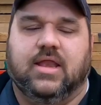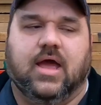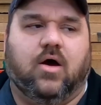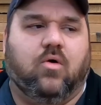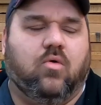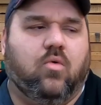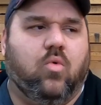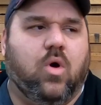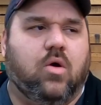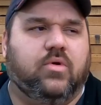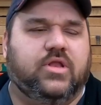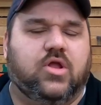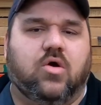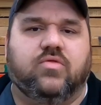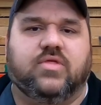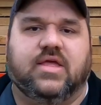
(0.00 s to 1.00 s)
Now, while we
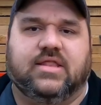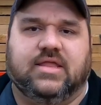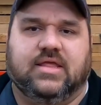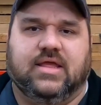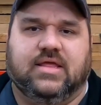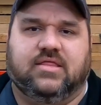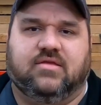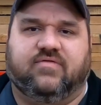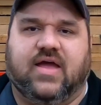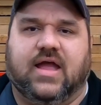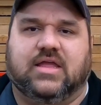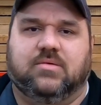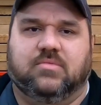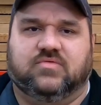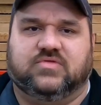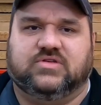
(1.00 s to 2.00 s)
know that in the
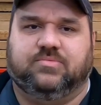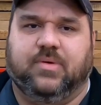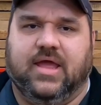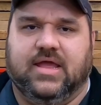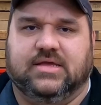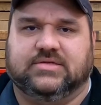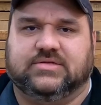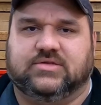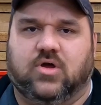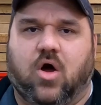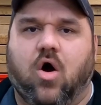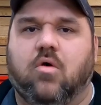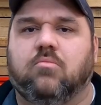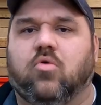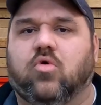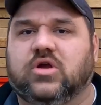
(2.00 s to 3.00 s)
vacuum of space,
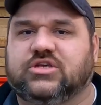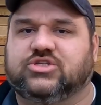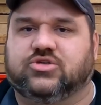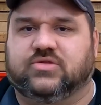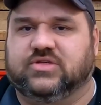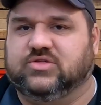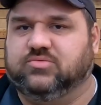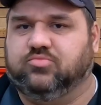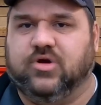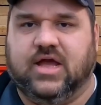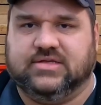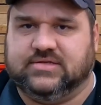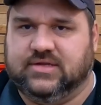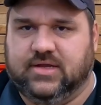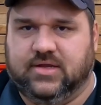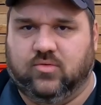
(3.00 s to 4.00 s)
all moisture that's
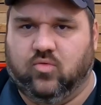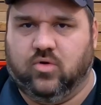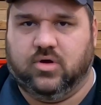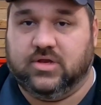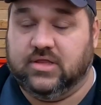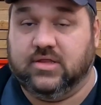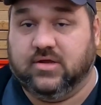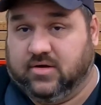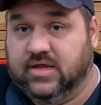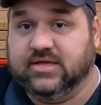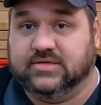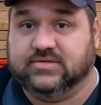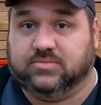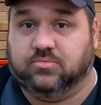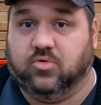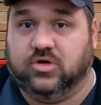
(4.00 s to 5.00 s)
present in wood, and there
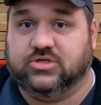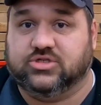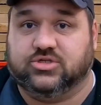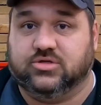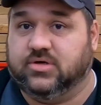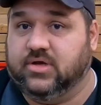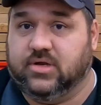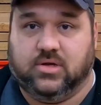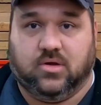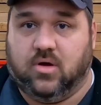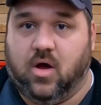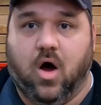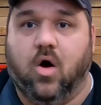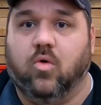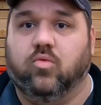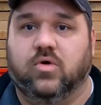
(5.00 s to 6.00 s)
is moisture in
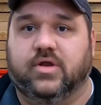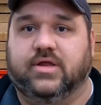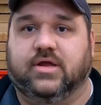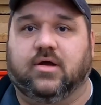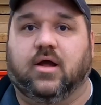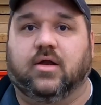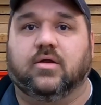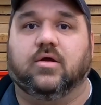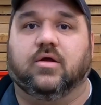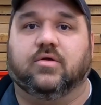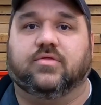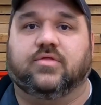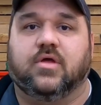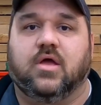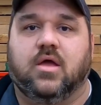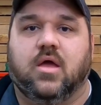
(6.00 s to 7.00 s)
all wood here on
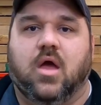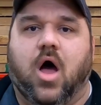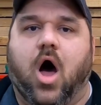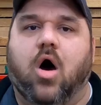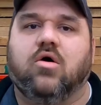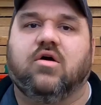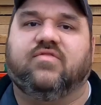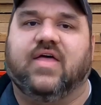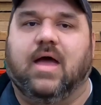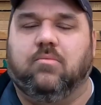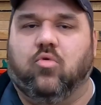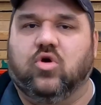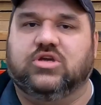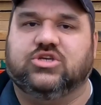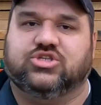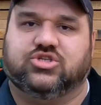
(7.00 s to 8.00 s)
Earth, all of that
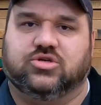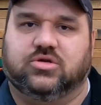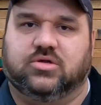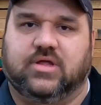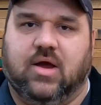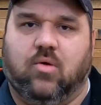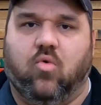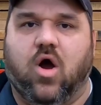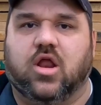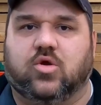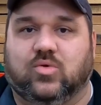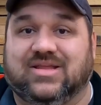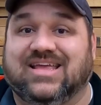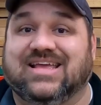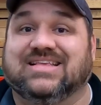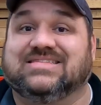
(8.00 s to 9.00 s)
moisture, that water
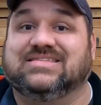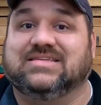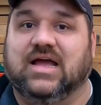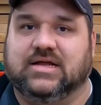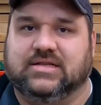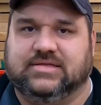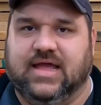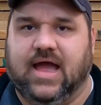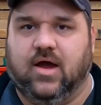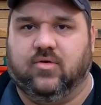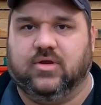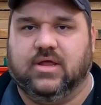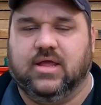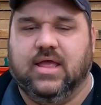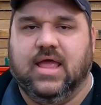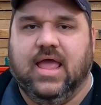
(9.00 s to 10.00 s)
would get sucked
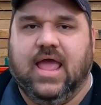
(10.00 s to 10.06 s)
out.